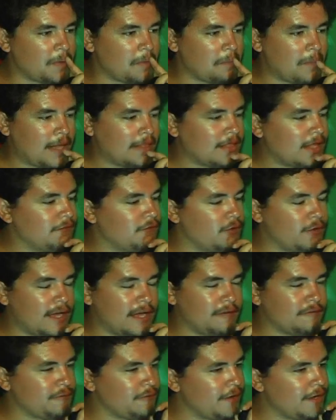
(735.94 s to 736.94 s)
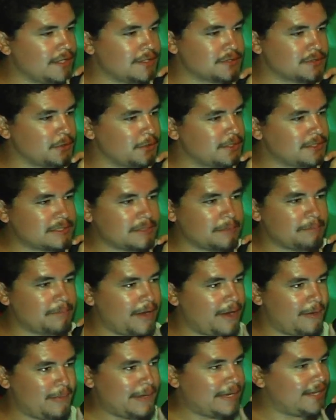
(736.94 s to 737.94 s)
my level head friends always
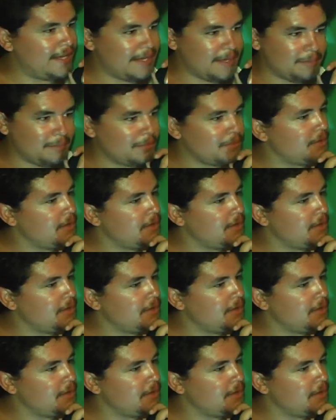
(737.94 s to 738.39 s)
compare me to him.